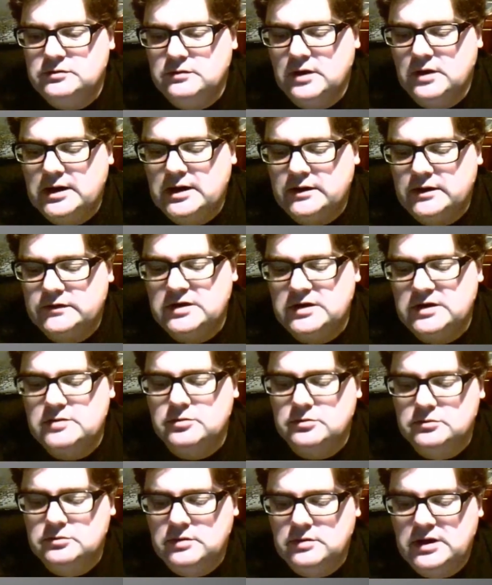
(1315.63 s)

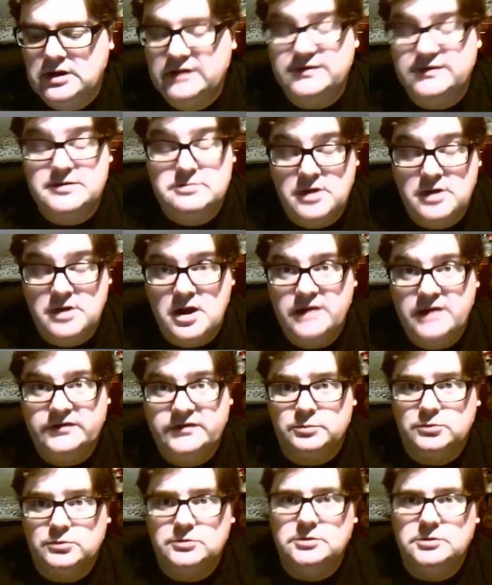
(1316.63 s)
SQLite
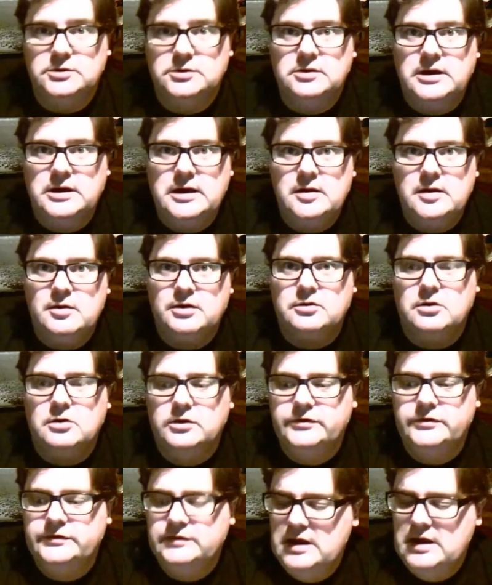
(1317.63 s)
support
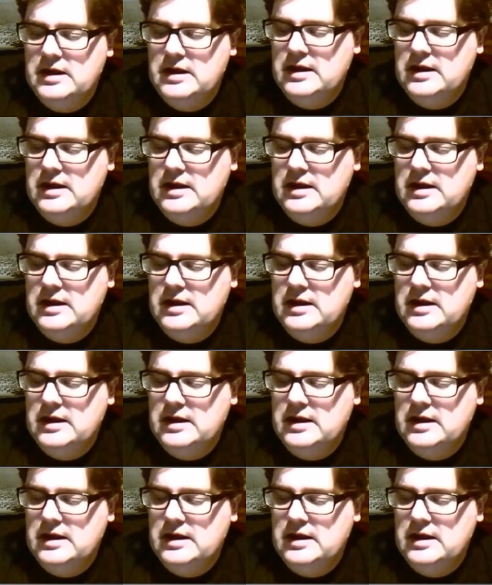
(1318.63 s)
across